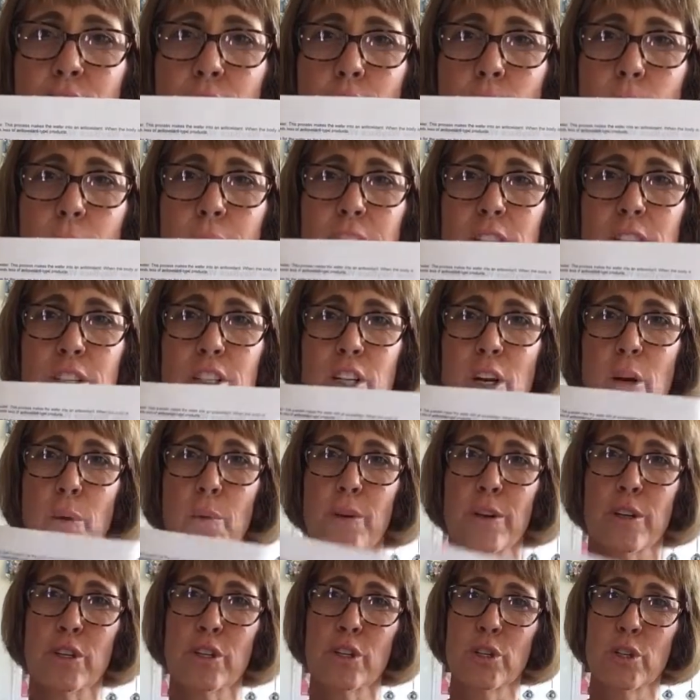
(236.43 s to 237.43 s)
gonna wanna start
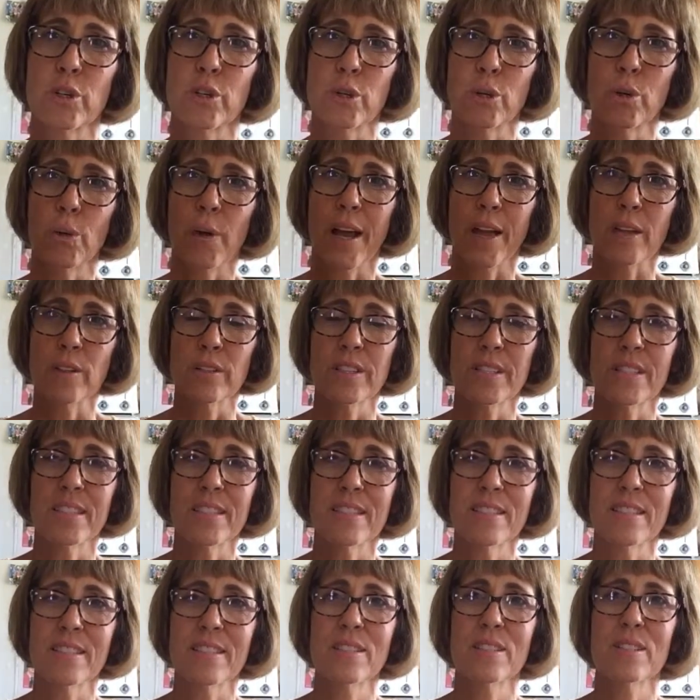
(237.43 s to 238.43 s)
with 2
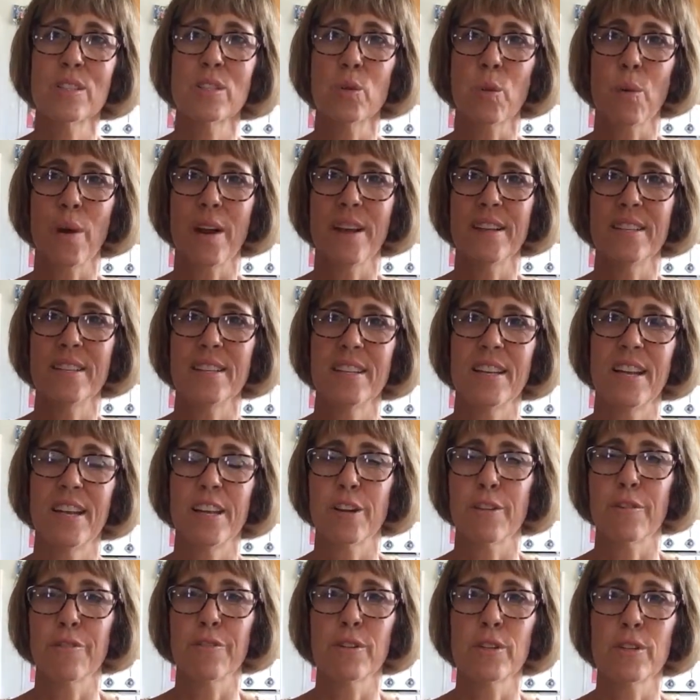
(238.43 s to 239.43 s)
ounces twice a day
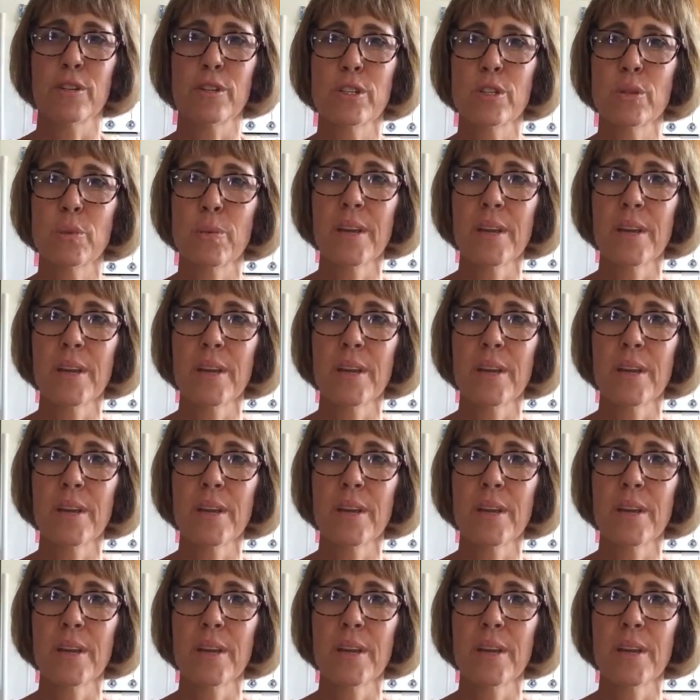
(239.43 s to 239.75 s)
your first